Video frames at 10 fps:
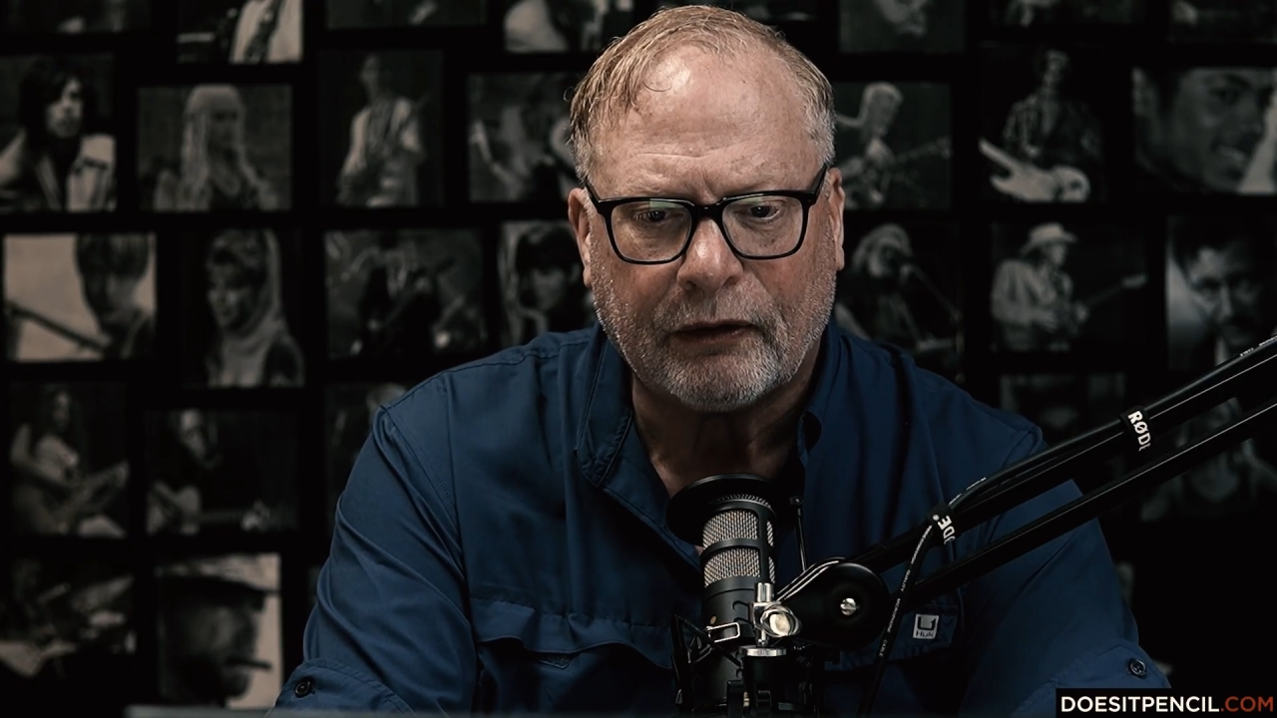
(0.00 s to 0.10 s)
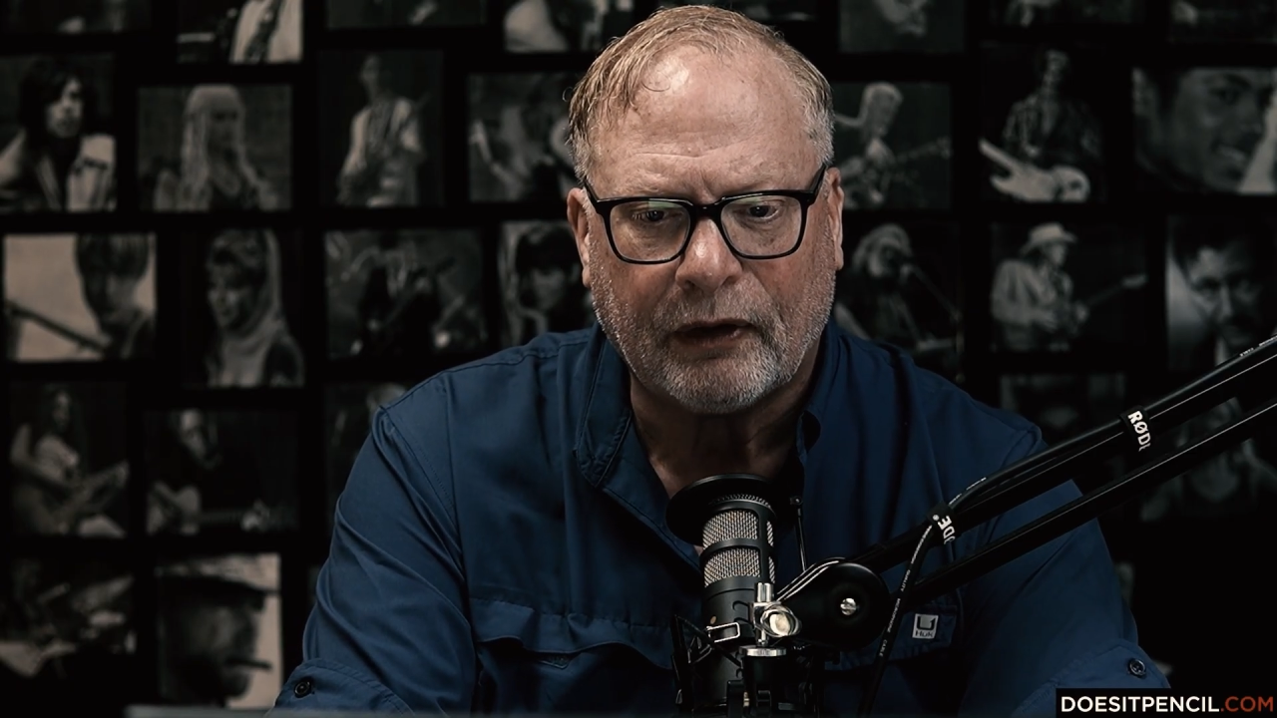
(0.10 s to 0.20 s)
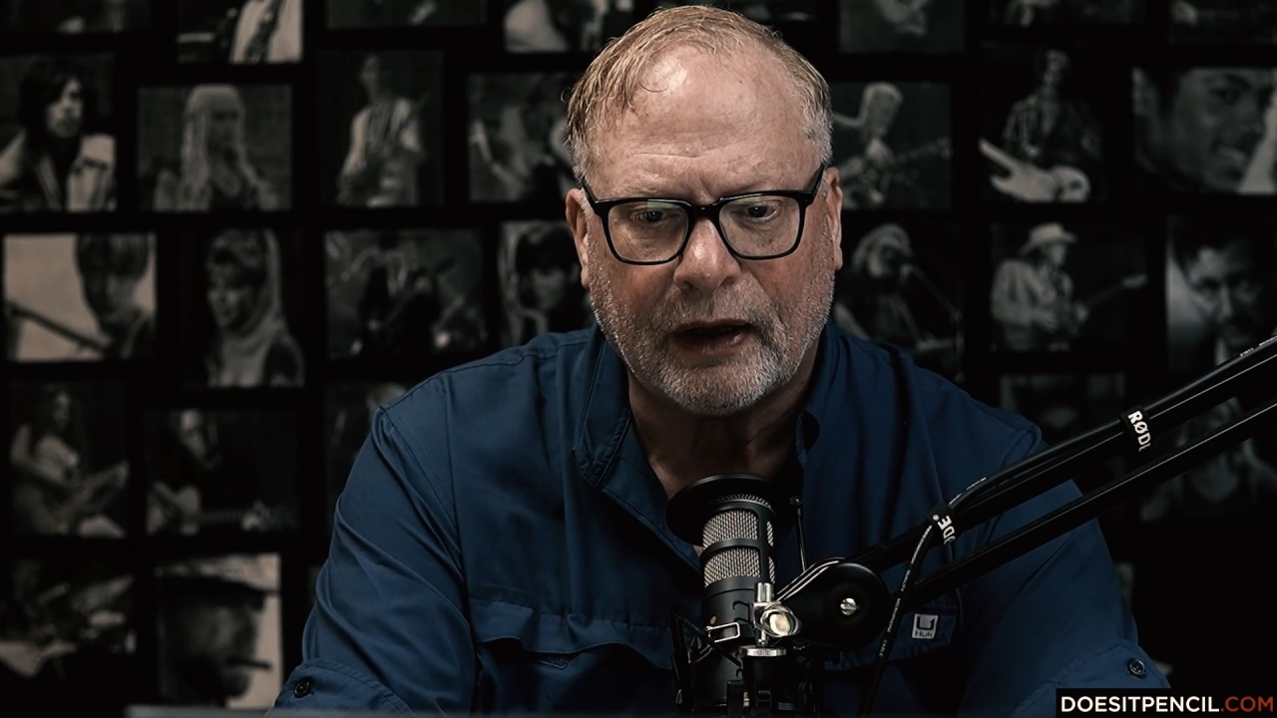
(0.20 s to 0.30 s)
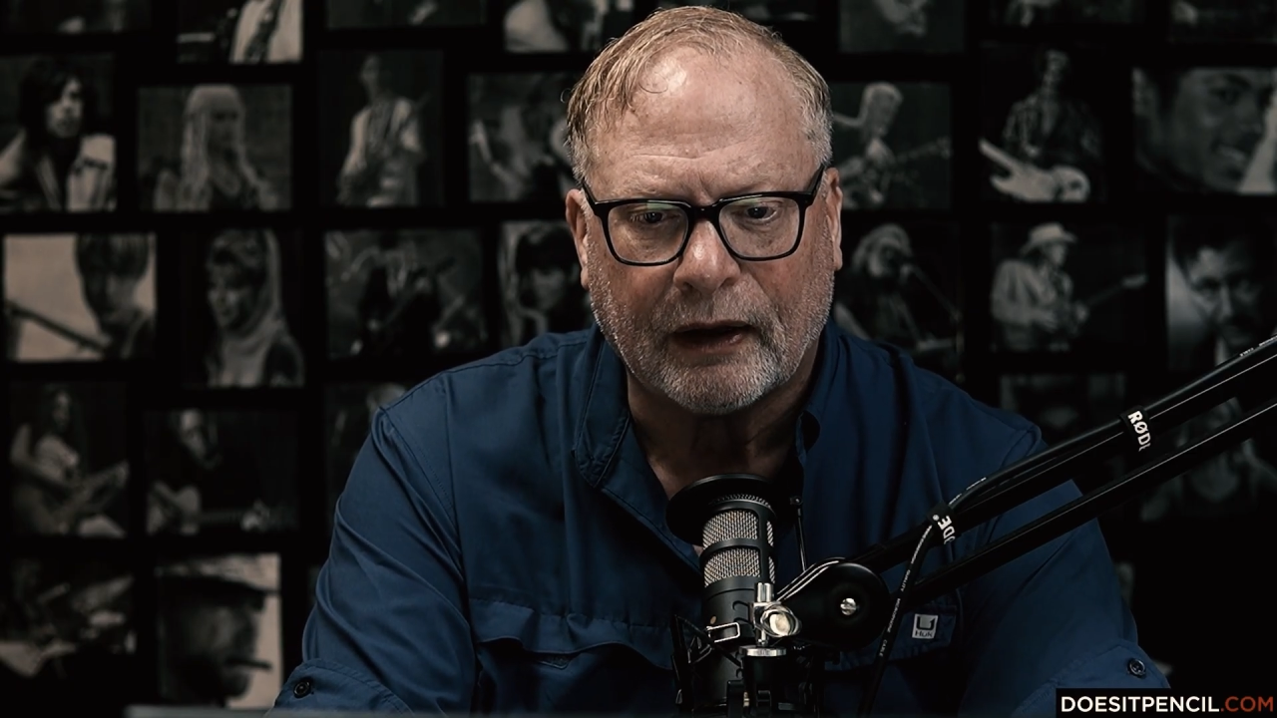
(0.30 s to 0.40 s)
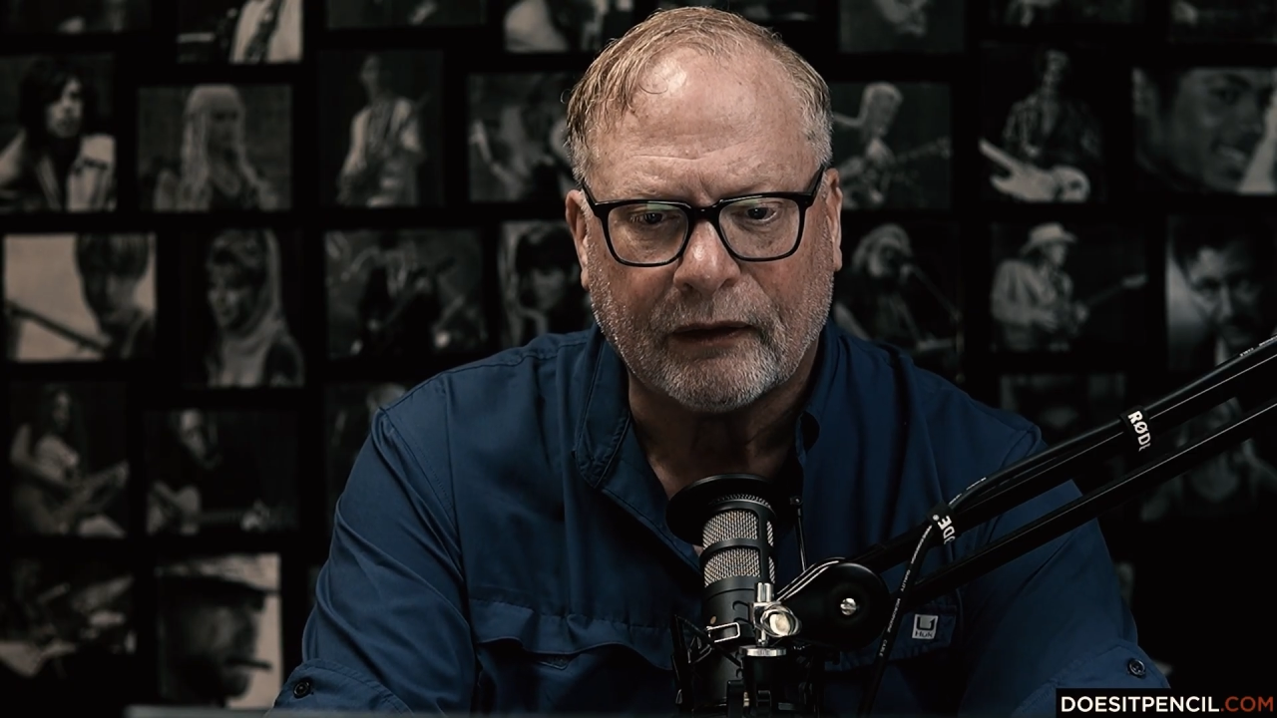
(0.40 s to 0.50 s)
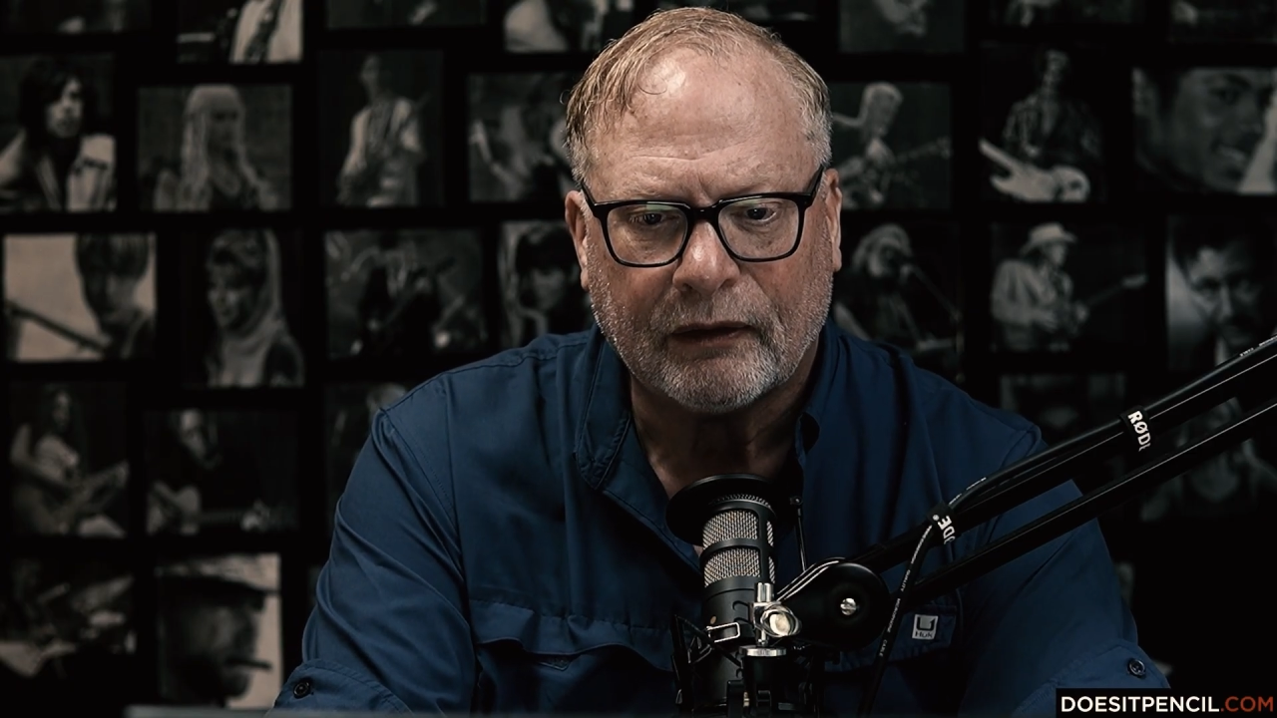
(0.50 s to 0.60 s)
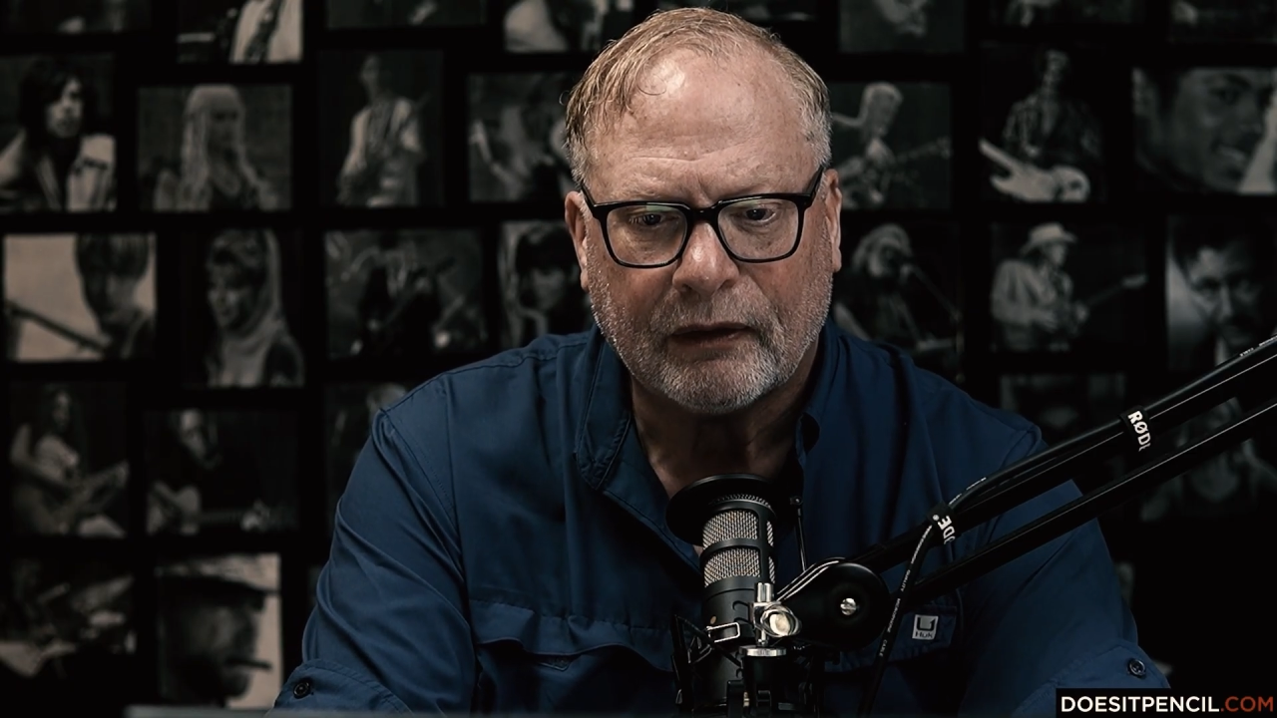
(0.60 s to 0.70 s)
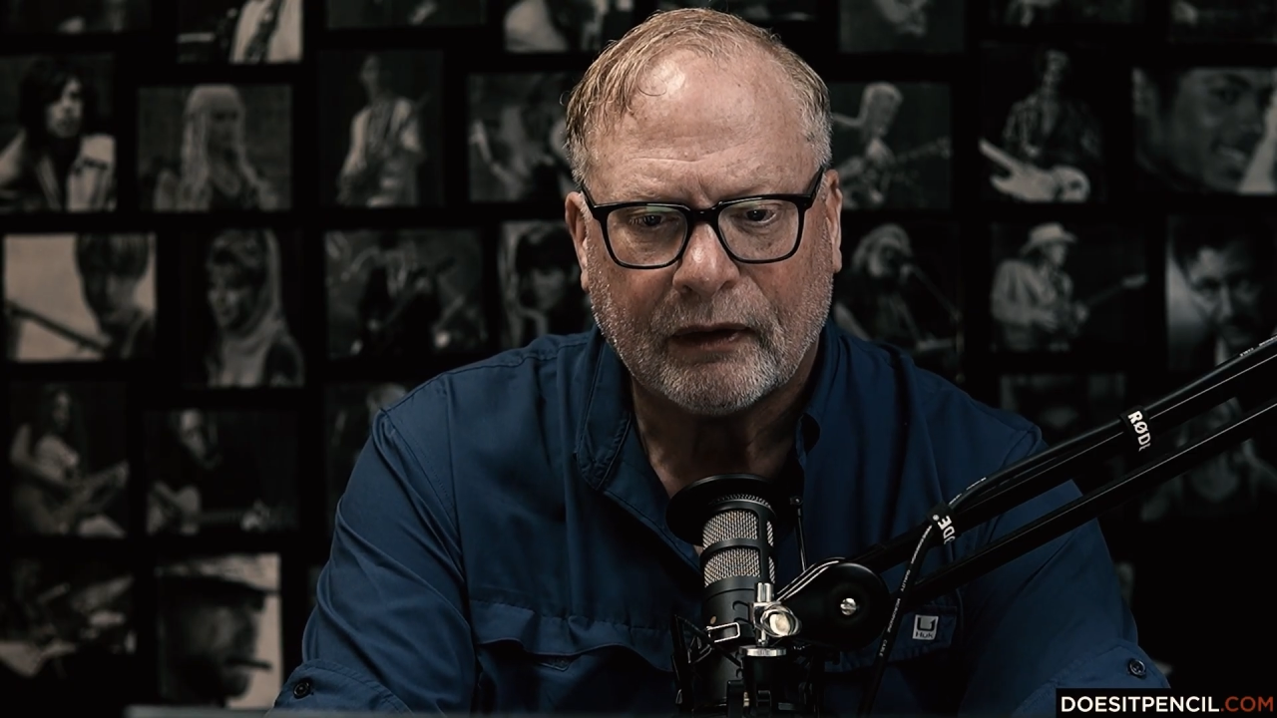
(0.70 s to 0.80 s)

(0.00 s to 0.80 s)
grand,